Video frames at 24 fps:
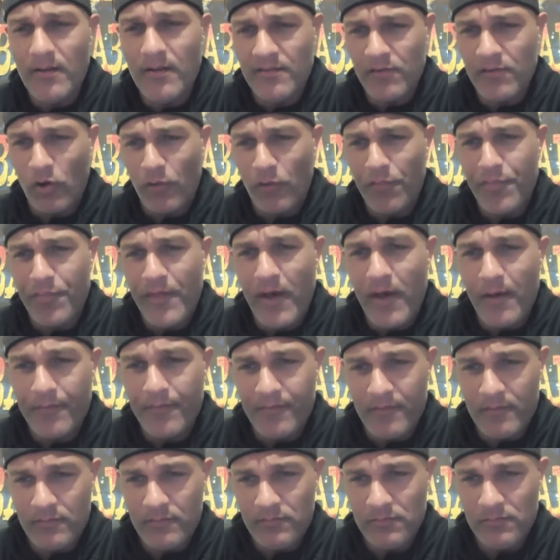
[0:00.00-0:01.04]
It's called
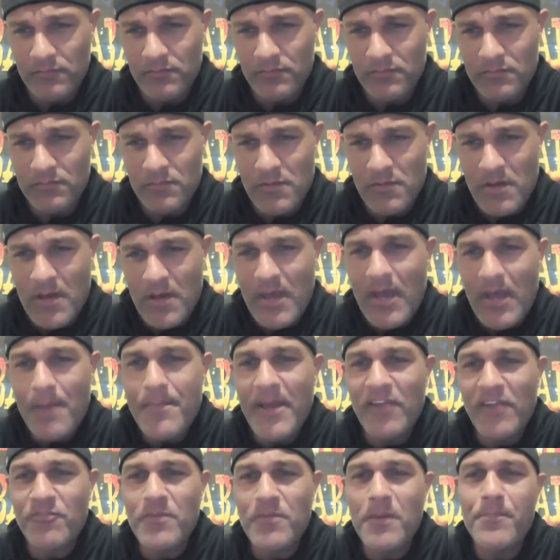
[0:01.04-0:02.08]
theft. It
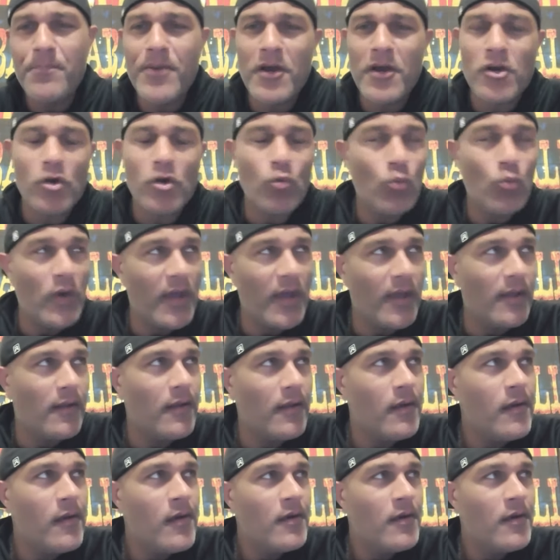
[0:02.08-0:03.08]
makes me bitter when